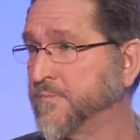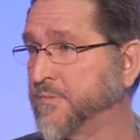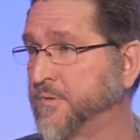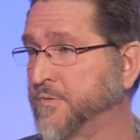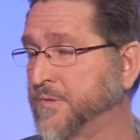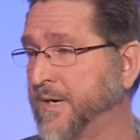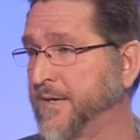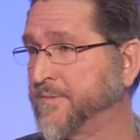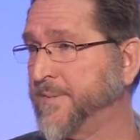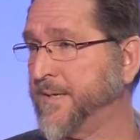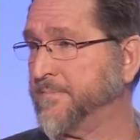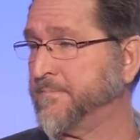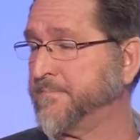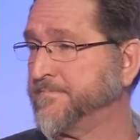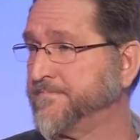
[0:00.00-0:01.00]
Two sides,
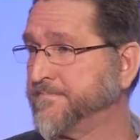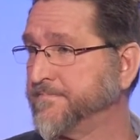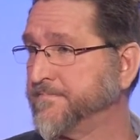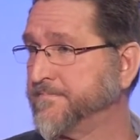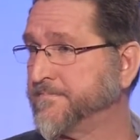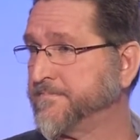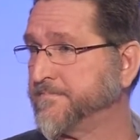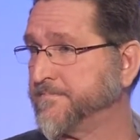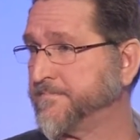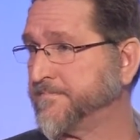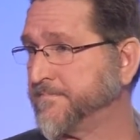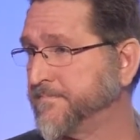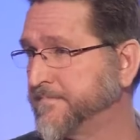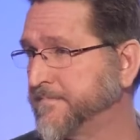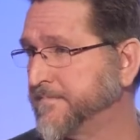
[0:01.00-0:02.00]
man. Yep, definitely. Good, good.